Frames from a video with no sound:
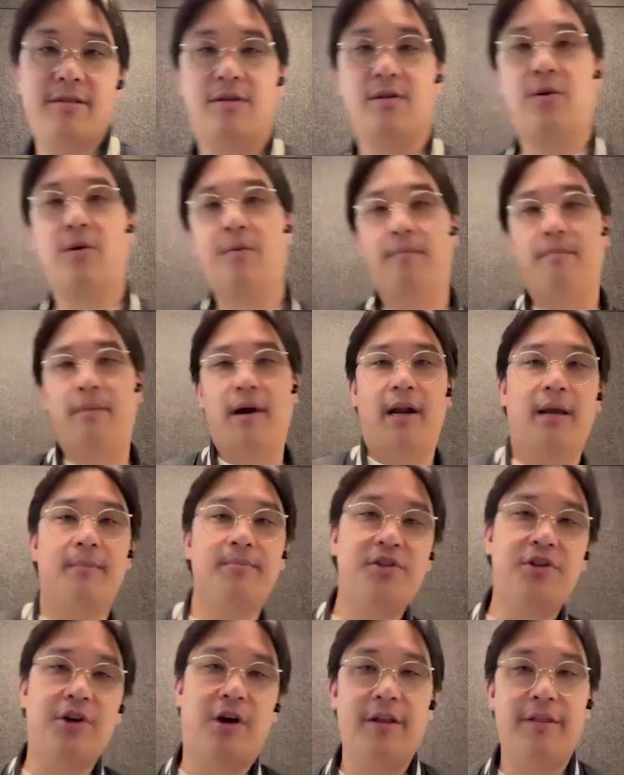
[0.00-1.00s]
so my
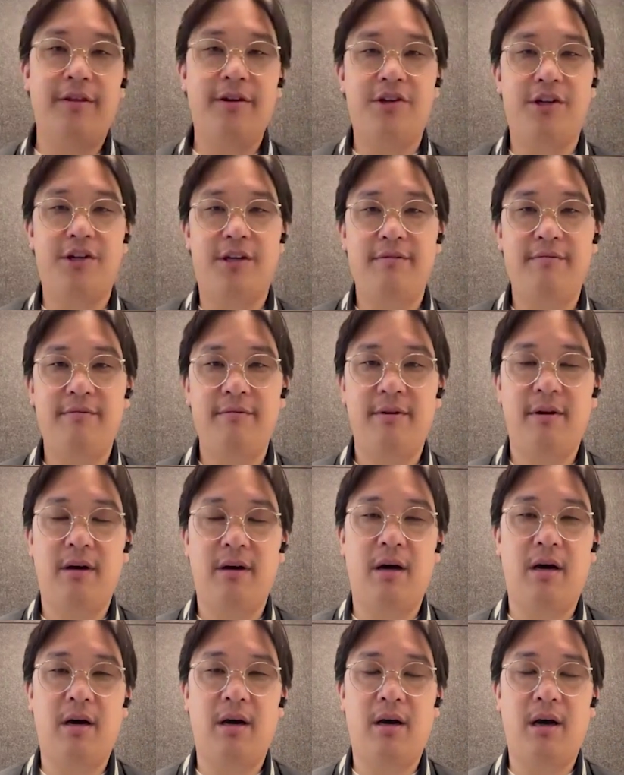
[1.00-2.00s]
name's Jonathan Chin.
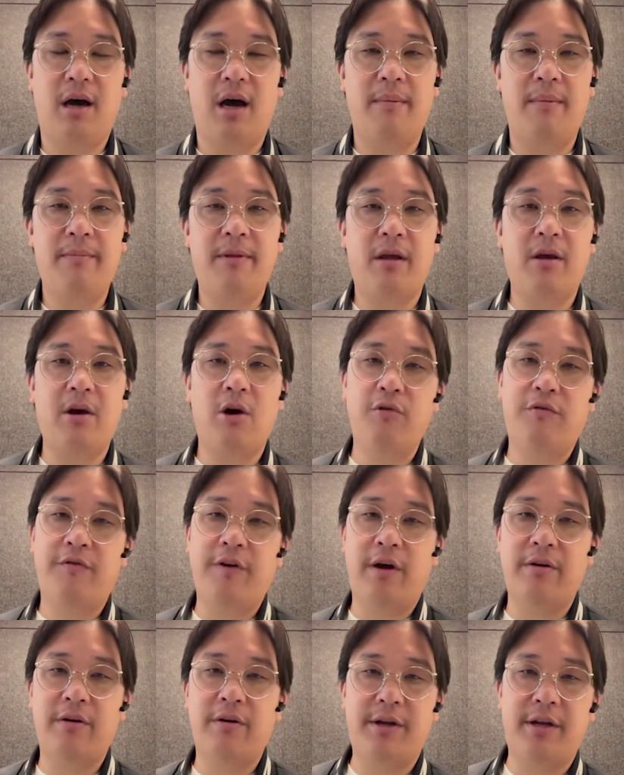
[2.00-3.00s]
I'm the
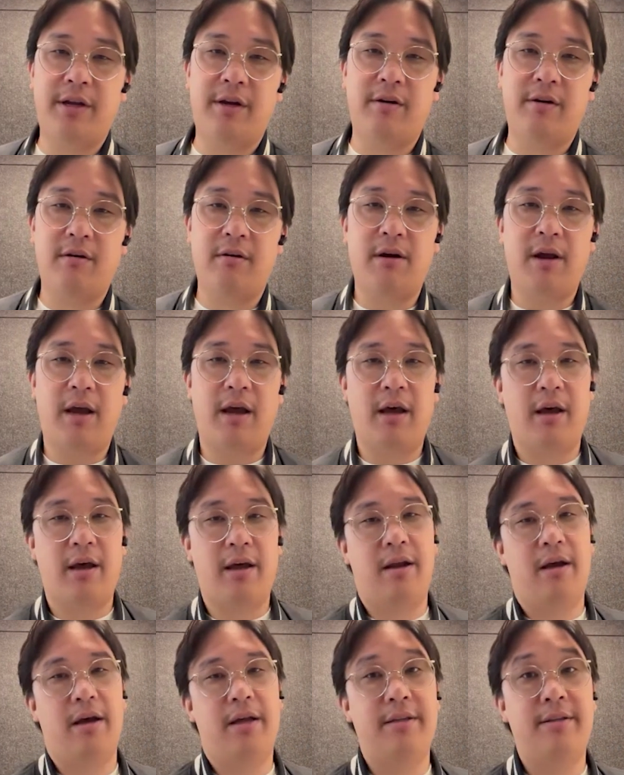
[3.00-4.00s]
co-founder here
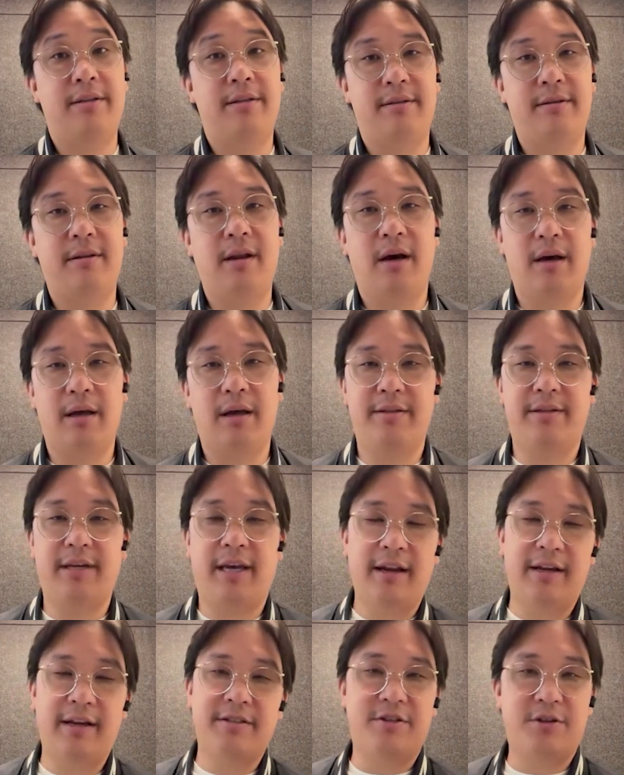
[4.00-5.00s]
at a
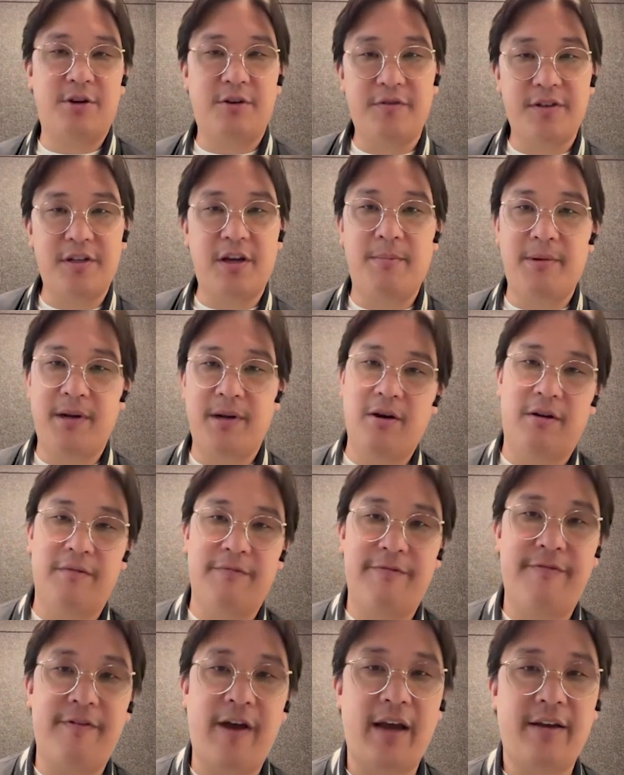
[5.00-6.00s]
data as a service company
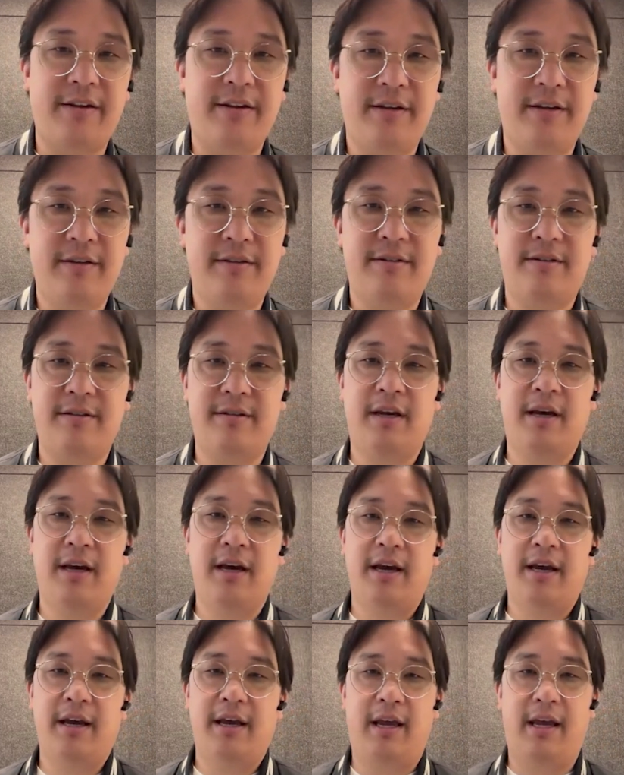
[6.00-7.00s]
called Factious.
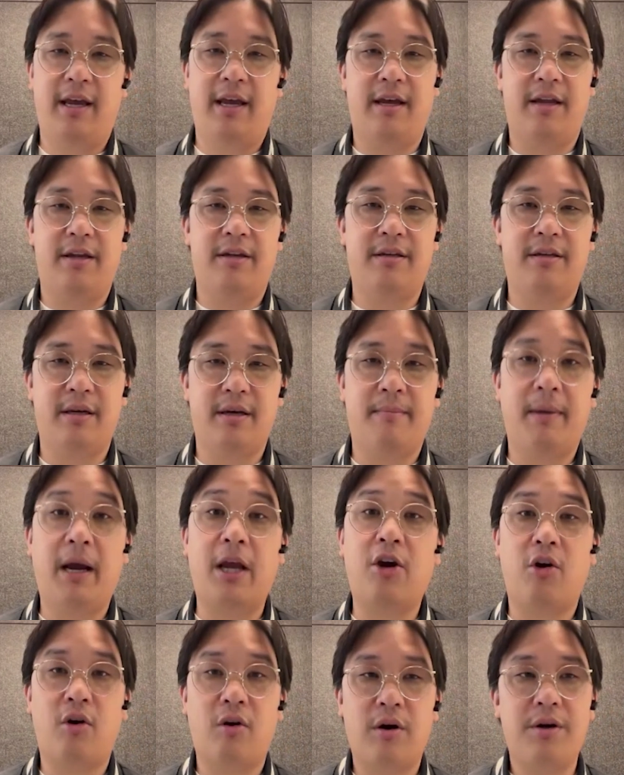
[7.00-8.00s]
And my
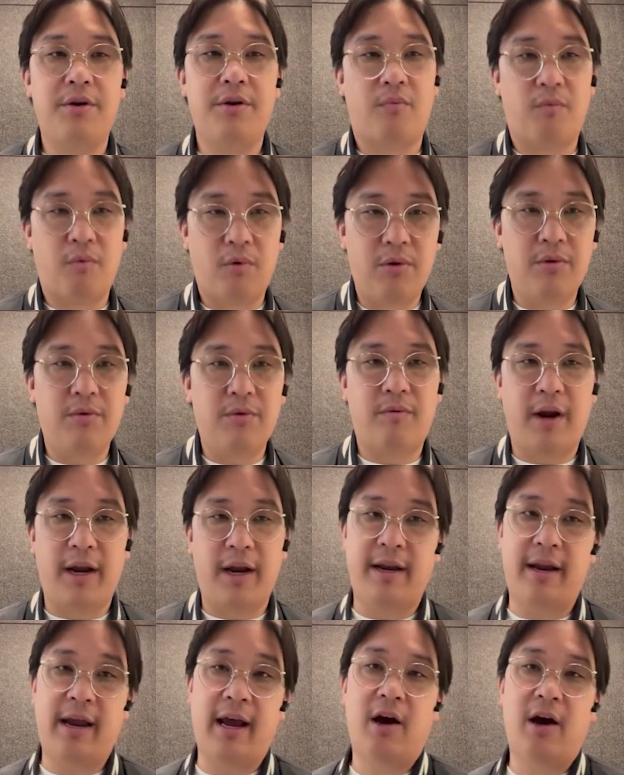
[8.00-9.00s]
current role
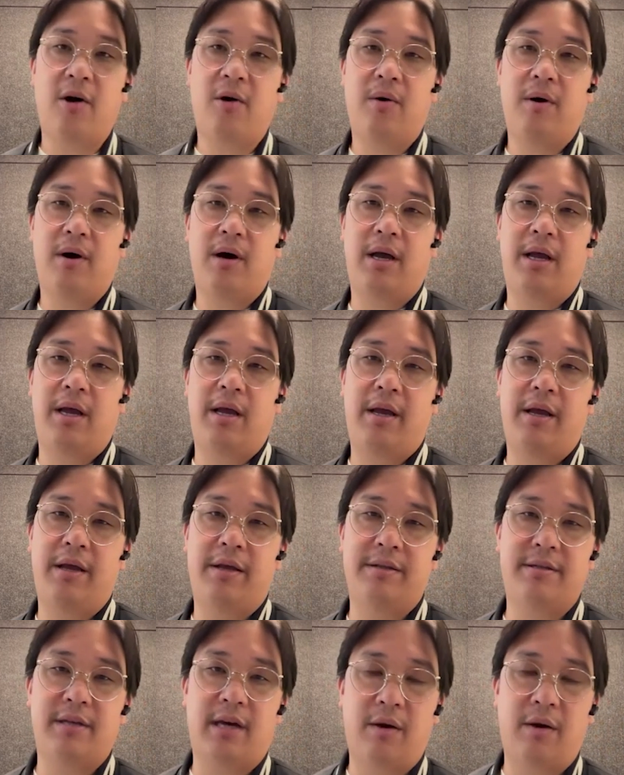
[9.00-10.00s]
right now
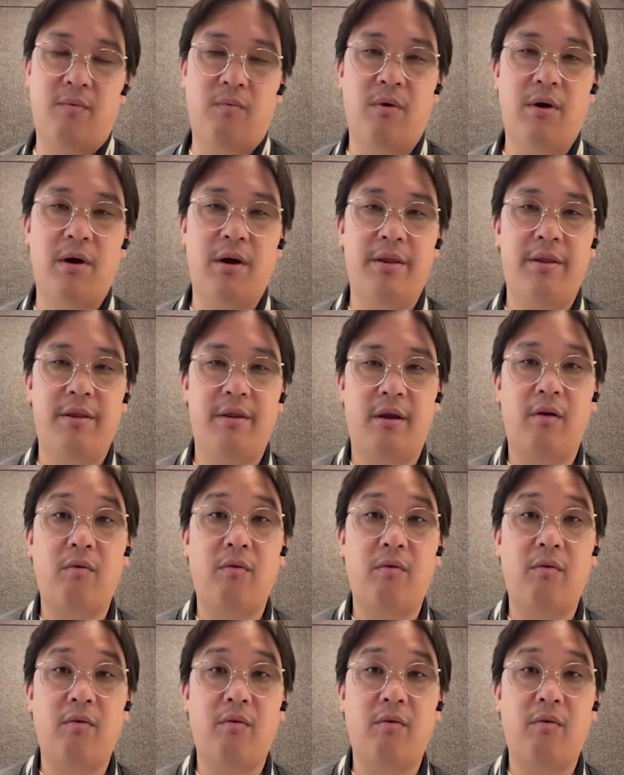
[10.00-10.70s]
is I run the